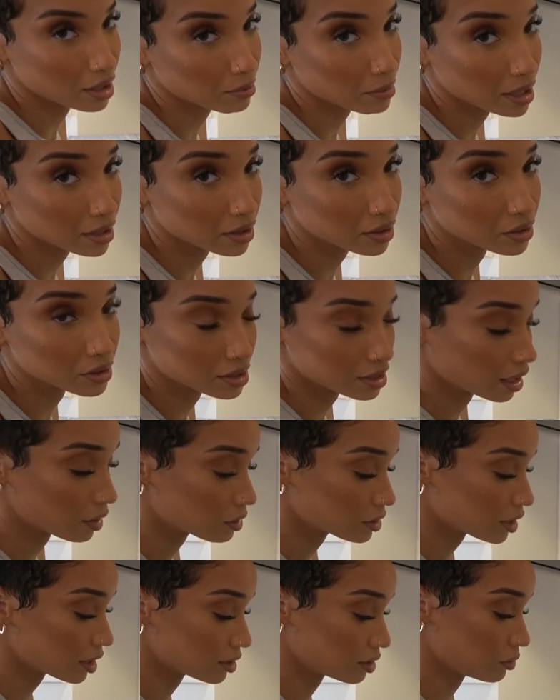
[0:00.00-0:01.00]
like make the whole
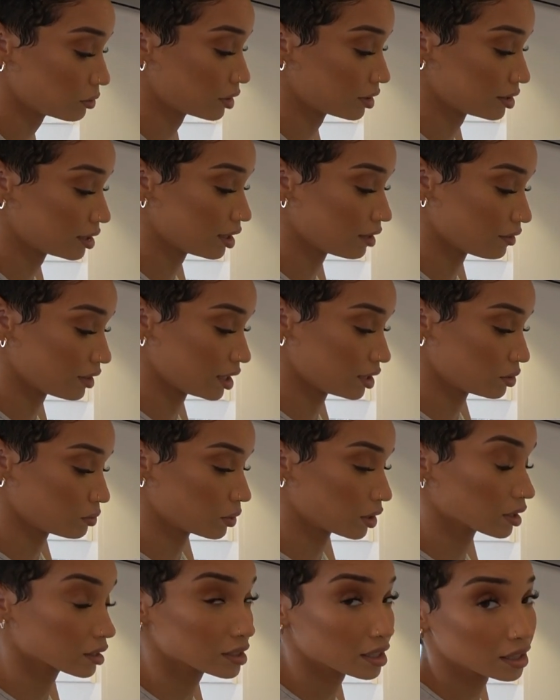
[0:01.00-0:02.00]
sandwich. I just wanna see if this
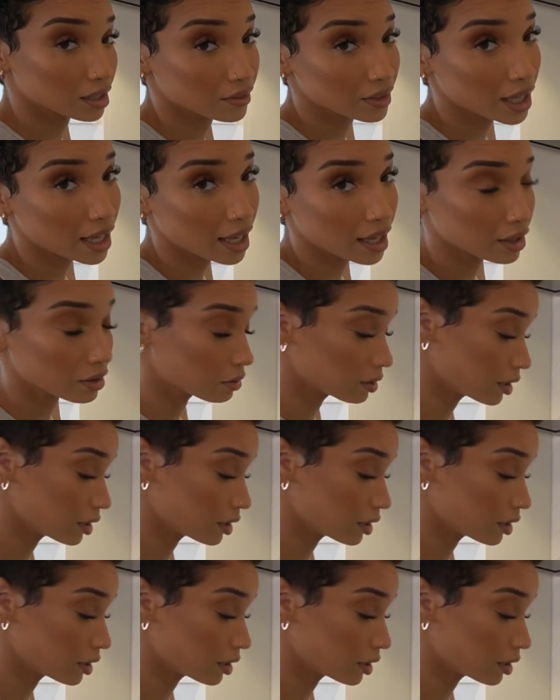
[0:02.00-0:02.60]
works and if the egg